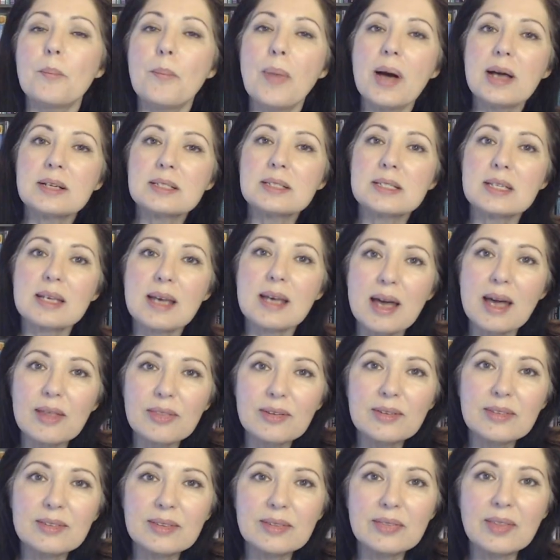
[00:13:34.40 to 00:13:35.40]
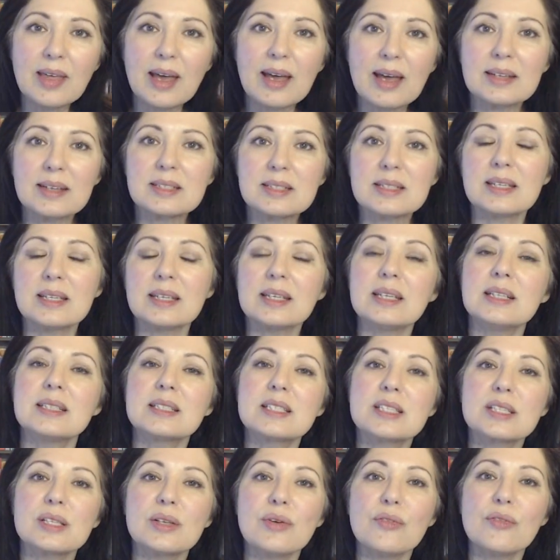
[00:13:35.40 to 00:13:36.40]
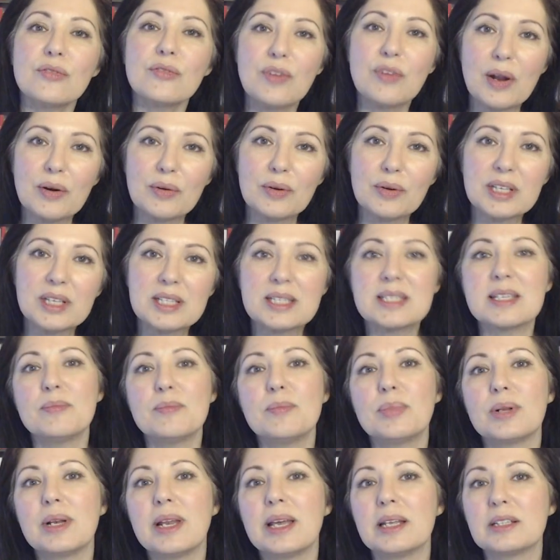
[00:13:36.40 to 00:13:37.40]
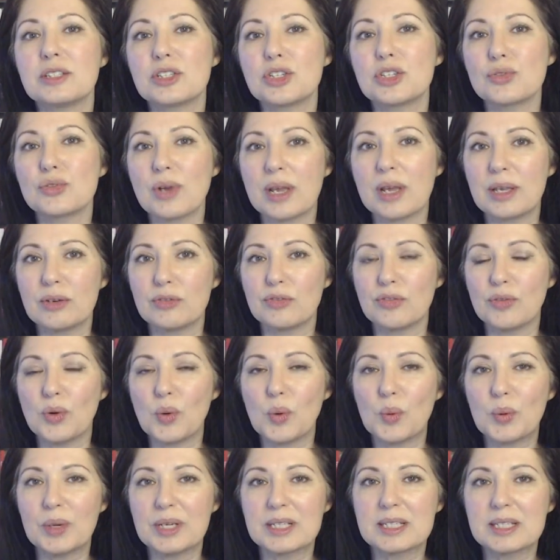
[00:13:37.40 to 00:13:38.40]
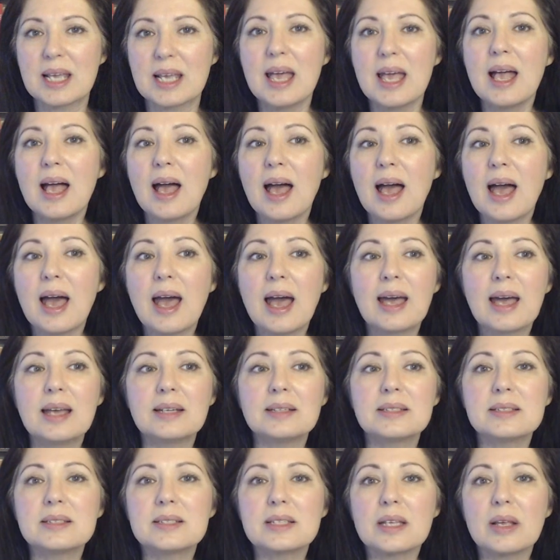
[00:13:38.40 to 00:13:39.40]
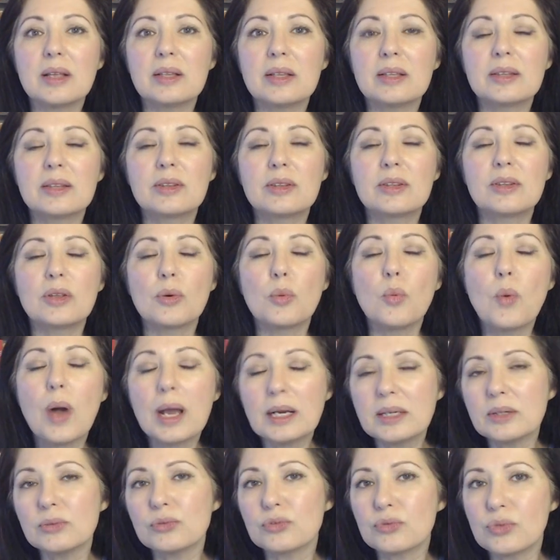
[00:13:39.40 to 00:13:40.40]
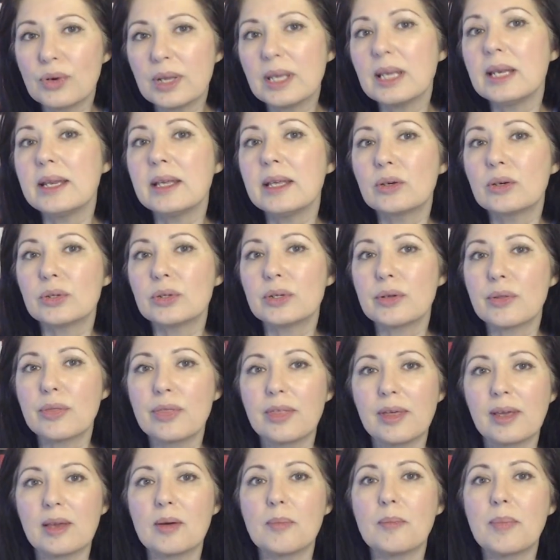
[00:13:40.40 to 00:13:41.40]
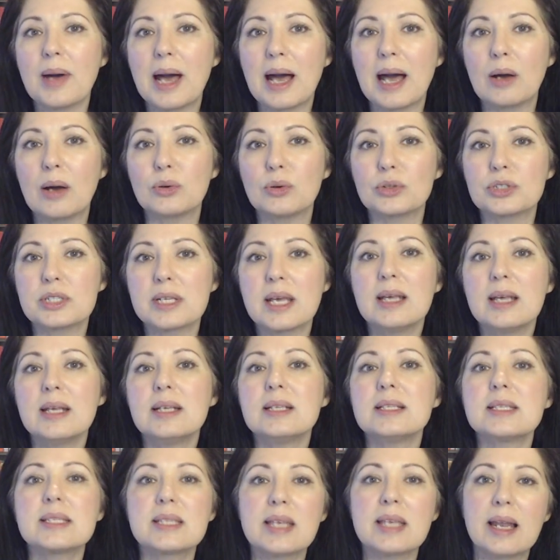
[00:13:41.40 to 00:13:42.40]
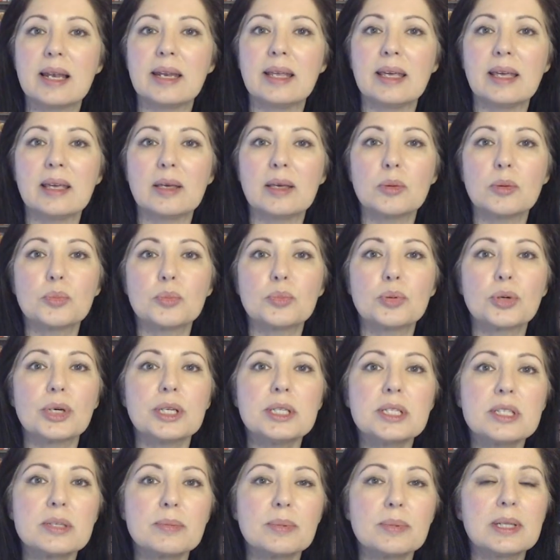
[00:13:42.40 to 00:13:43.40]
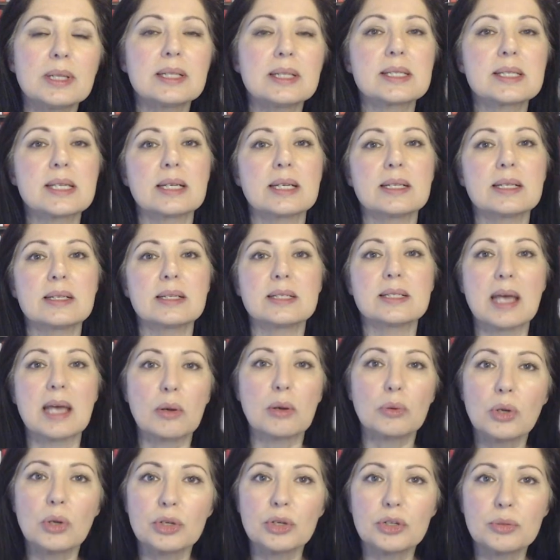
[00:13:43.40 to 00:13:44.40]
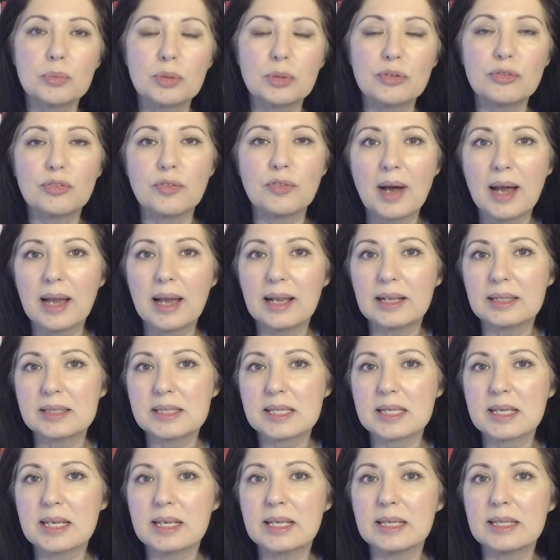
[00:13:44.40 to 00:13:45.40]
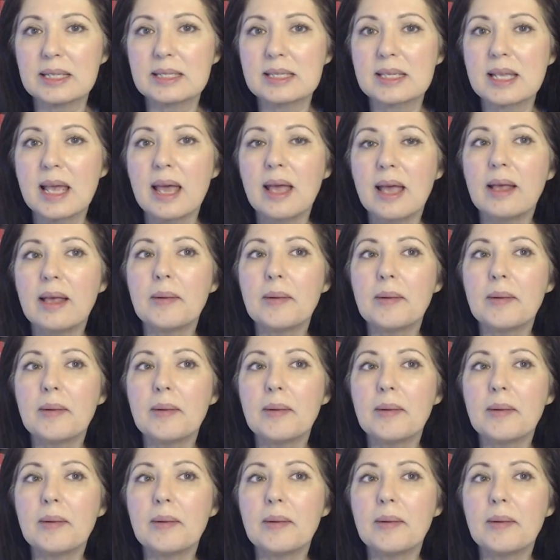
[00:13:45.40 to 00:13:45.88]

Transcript: But other than that, it's very simple and straightforward. And the one really good thing about selling printables and downloadable files is